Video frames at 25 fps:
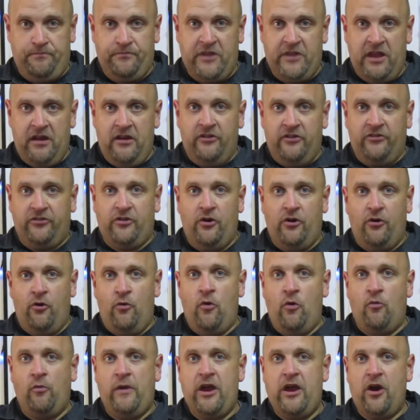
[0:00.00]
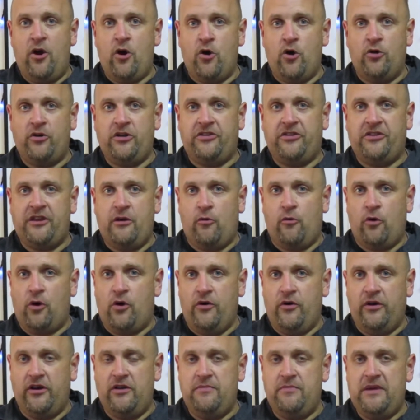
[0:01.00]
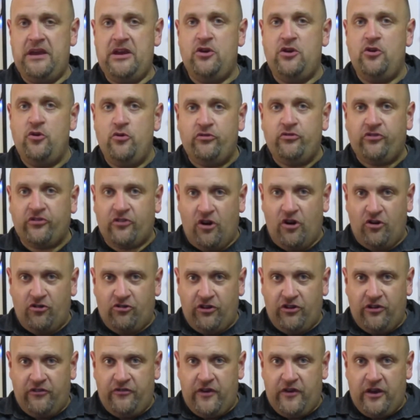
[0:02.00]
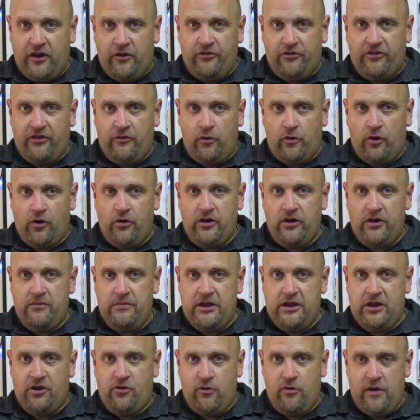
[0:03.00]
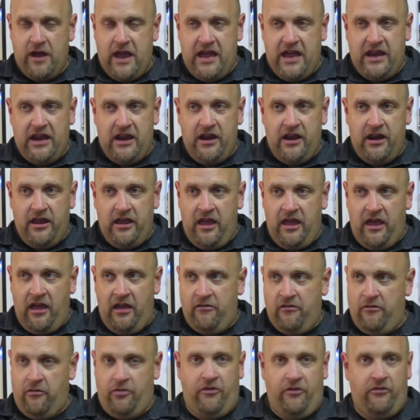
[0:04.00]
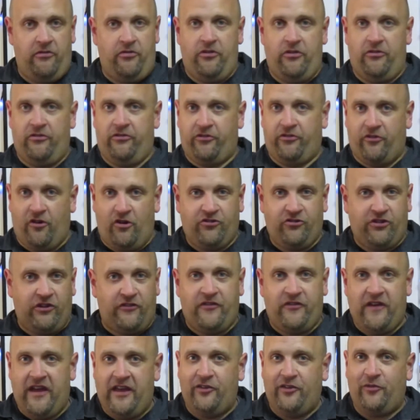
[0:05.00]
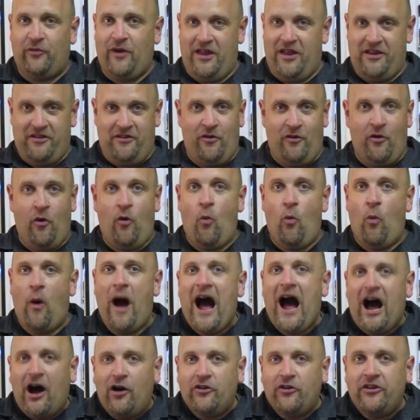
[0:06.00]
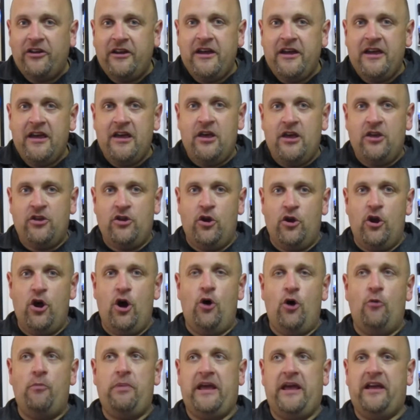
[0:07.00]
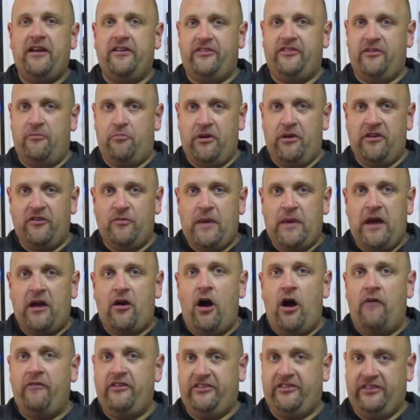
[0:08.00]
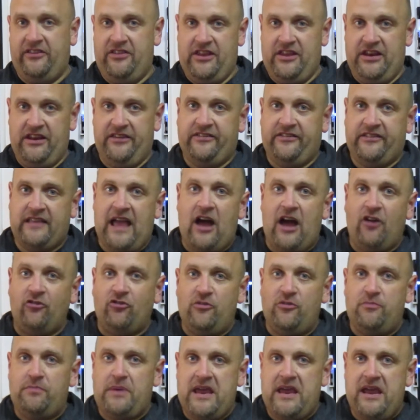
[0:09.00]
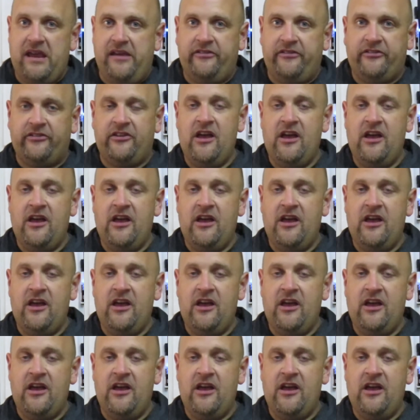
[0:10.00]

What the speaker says: So when we heard that there were going to be new Star Trek figures that were going to be created, the Star Trek fans went wild, you know, because it brings back obviously the nostalgia piece,